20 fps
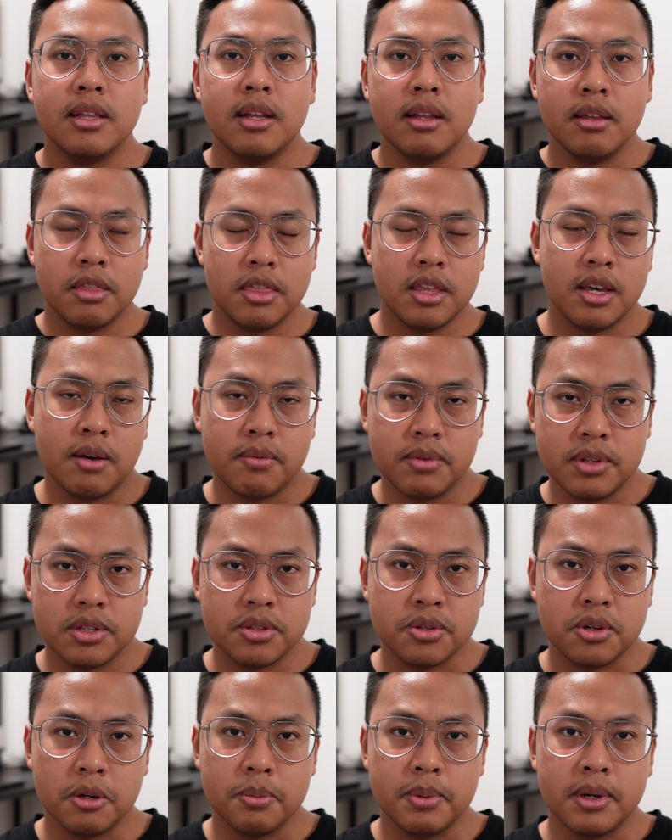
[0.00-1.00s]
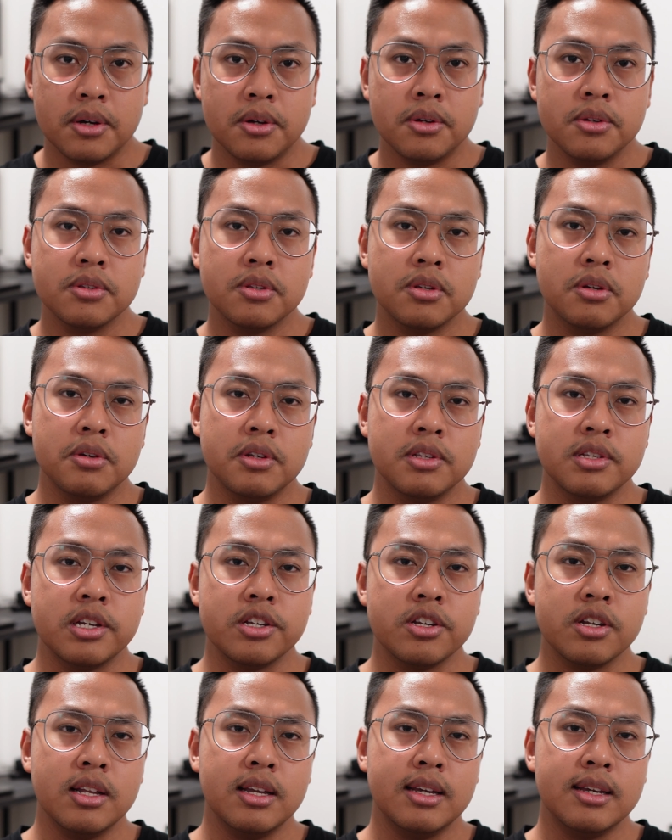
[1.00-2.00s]
another thing I want to talk about also is
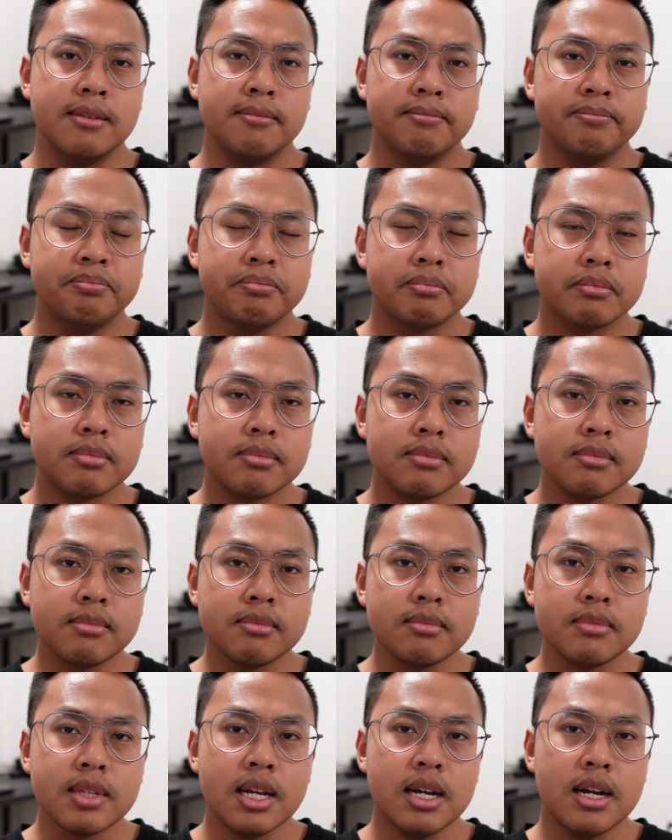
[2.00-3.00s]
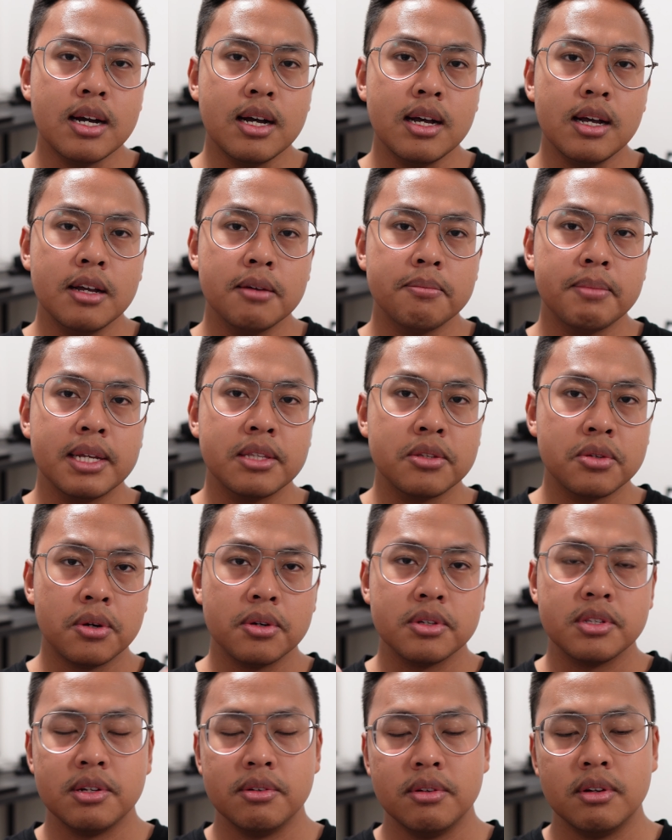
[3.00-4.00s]
actually my
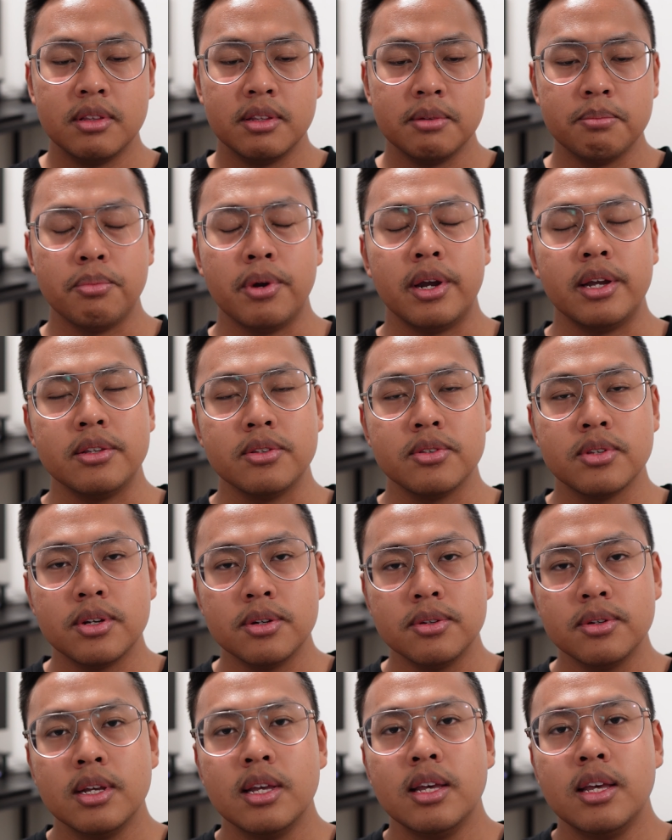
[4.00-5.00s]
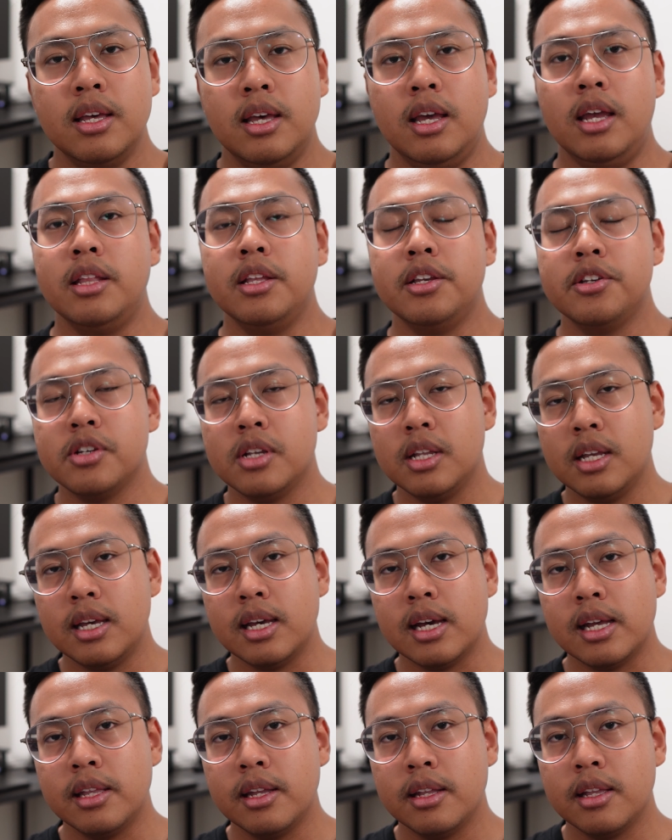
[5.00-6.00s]
talks around the brand. So
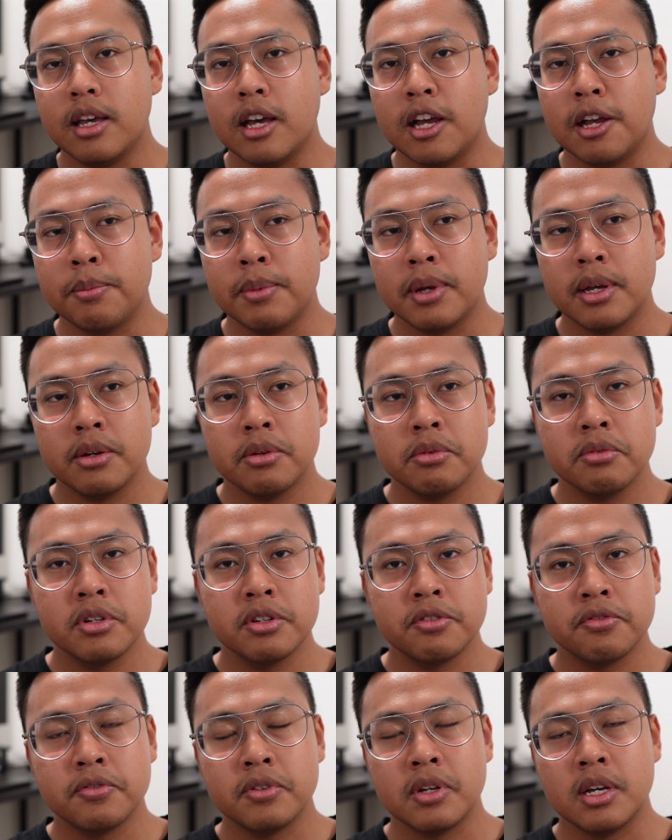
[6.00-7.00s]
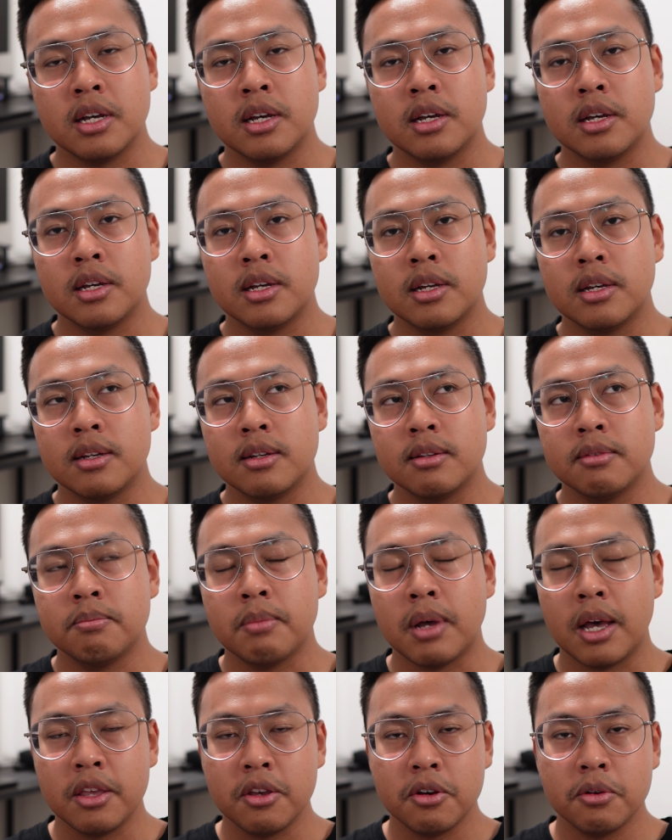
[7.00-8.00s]
initially I did come out with
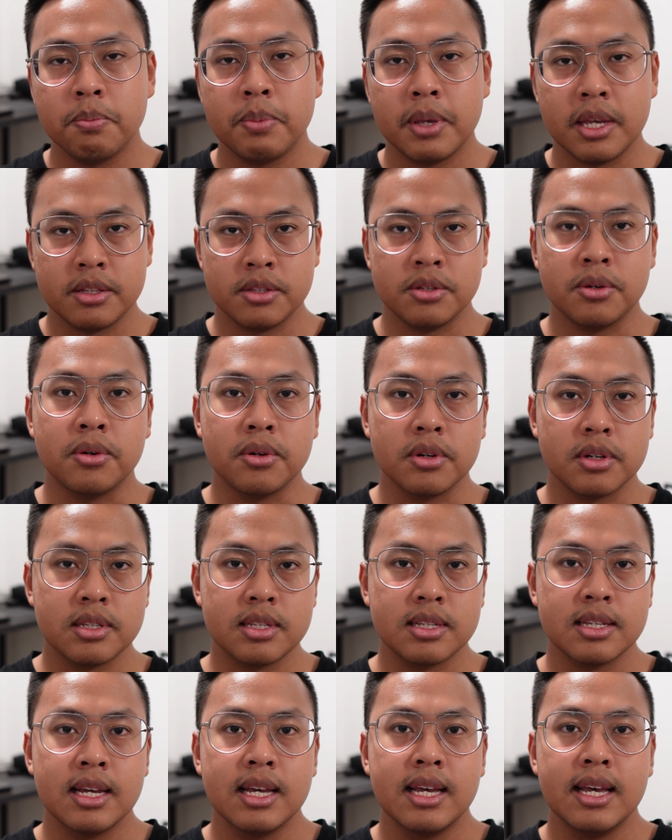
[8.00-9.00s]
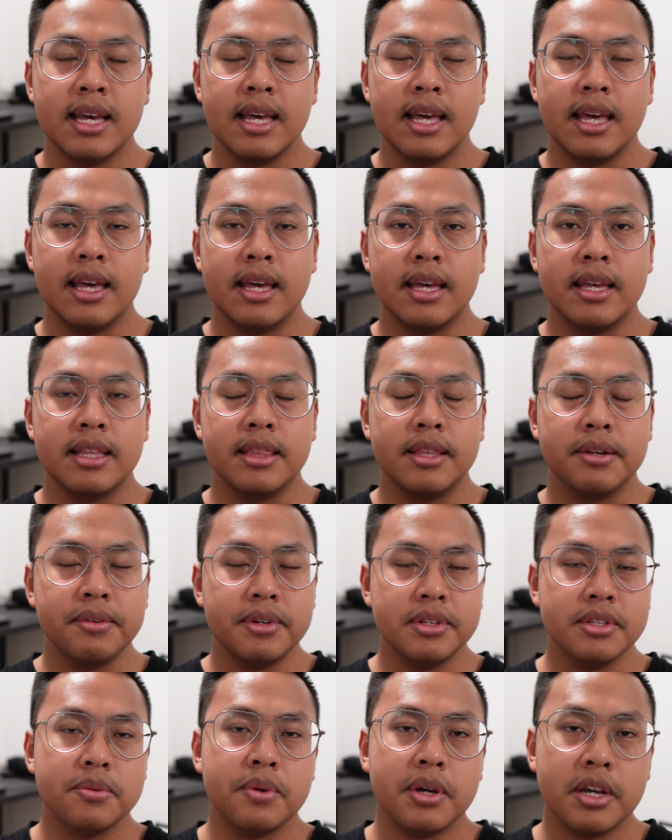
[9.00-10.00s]
myopia talks, and the
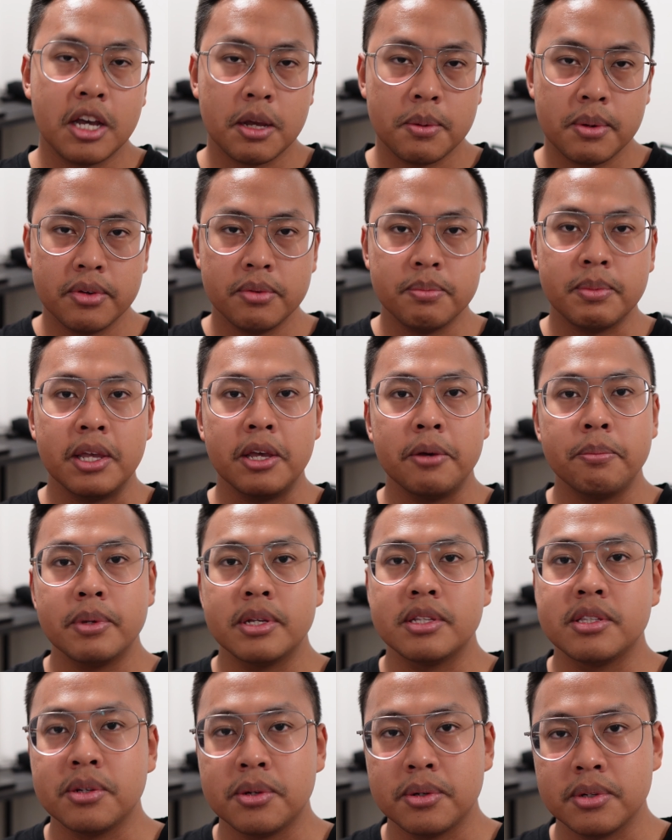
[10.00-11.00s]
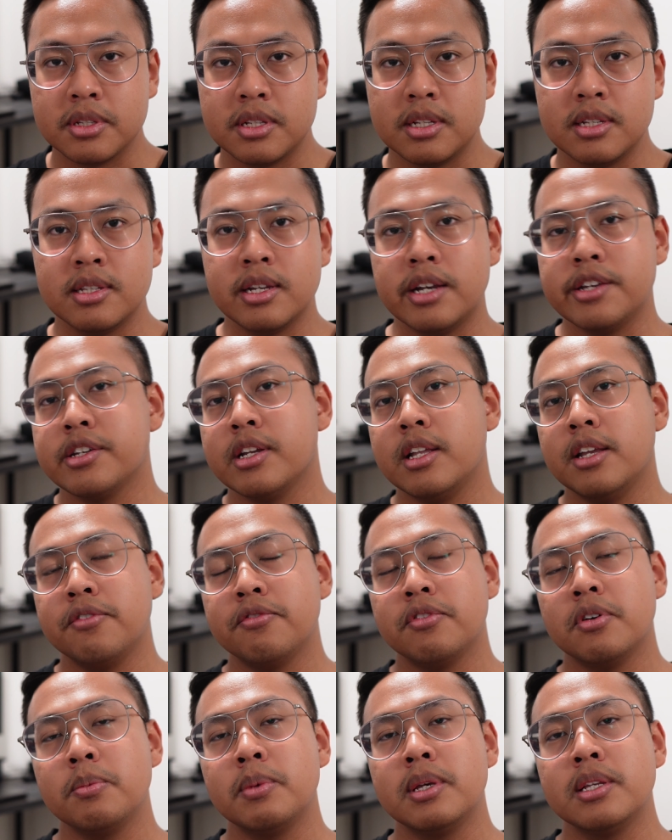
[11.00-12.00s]
reason why I come out with myopia talks is actually
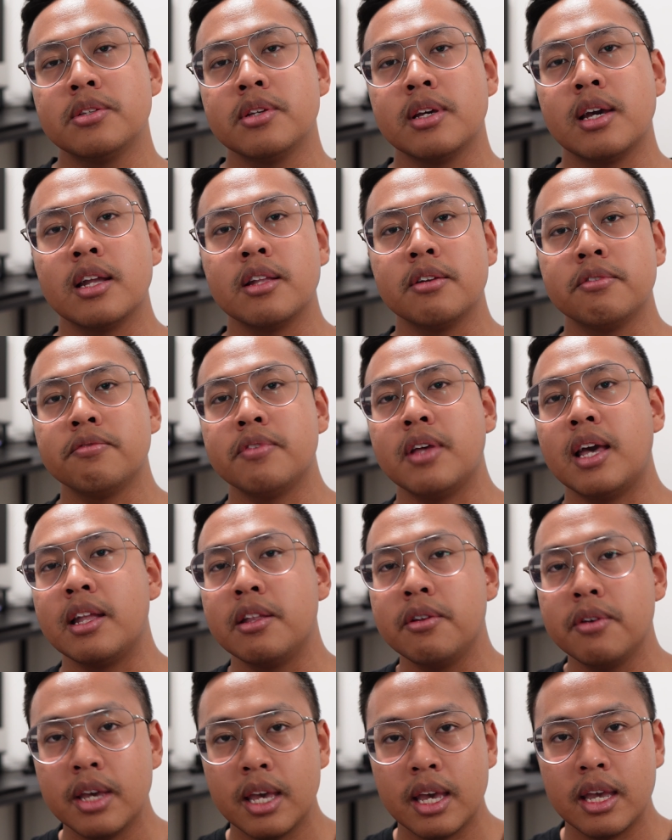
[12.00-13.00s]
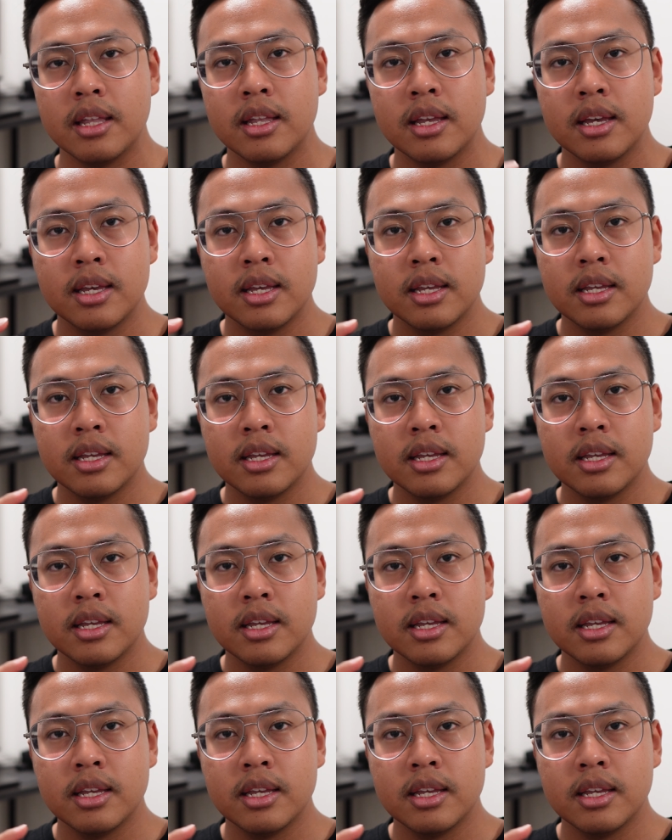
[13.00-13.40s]
for me to kind of educate